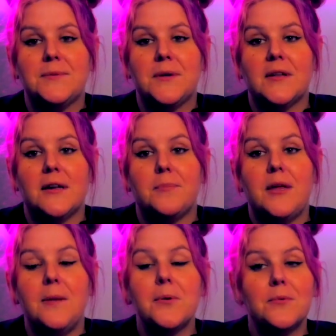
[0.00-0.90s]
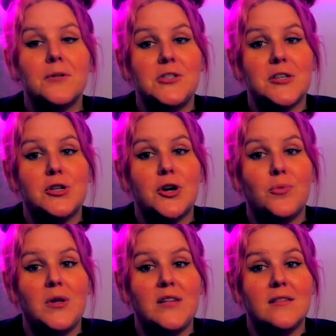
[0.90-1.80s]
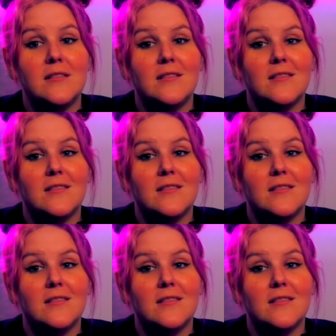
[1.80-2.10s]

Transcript: where like people would just show me